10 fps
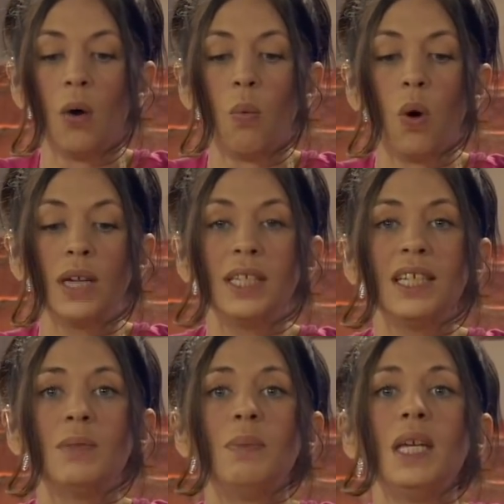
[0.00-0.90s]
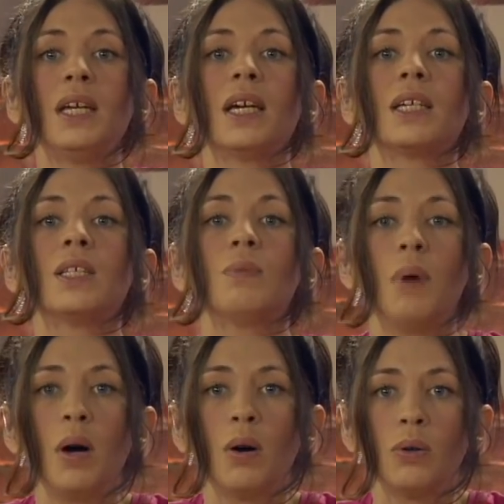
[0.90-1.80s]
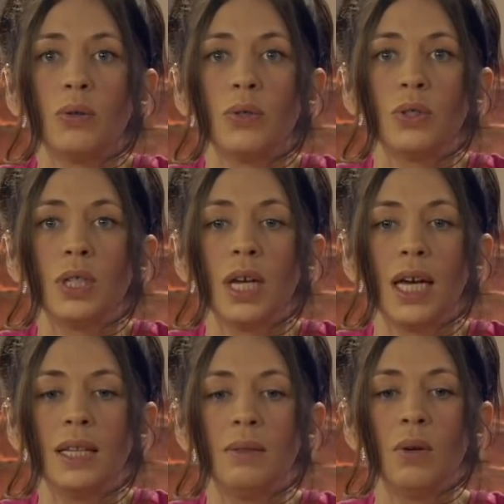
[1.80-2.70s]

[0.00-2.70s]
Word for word: what is being exposed and